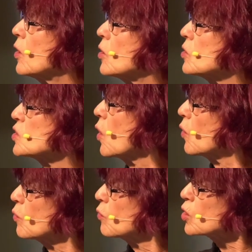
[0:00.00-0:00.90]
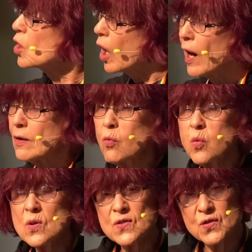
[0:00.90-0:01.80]
So God
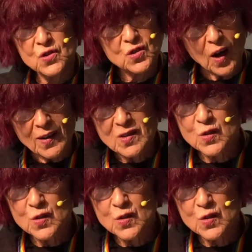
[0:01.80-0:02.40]
was just